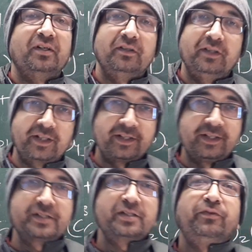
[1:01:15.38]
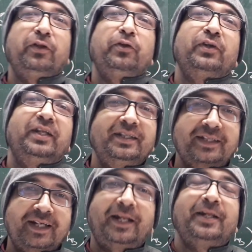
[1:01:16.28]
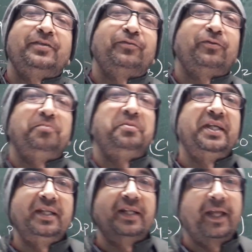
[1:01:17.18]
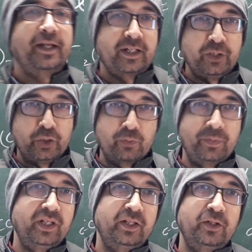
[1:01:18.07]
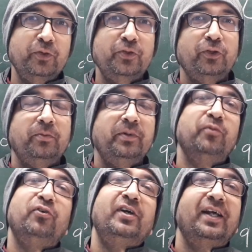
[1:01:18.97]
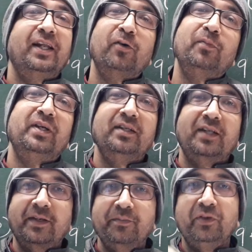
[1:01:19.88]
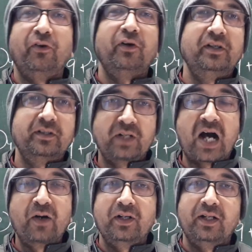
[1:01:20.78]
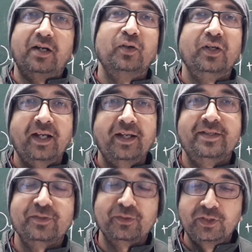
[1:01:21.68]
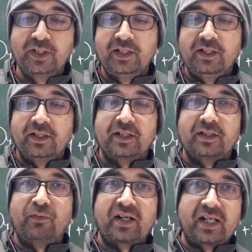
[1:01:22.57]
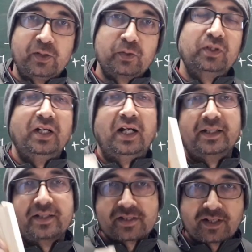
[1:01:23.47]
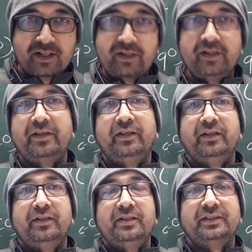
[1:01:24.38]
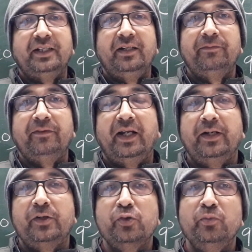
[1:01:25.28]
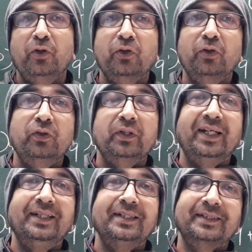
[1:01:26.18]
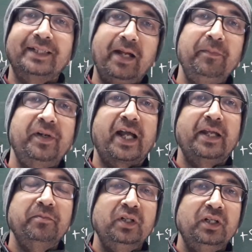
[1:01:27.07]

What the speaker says: increase the video length, and for me, like a newbie in YouTube, it won't allow me like beyond hour and hour, right? So what I'll do, I'll just cut it here itself, and tomorrow in the same time,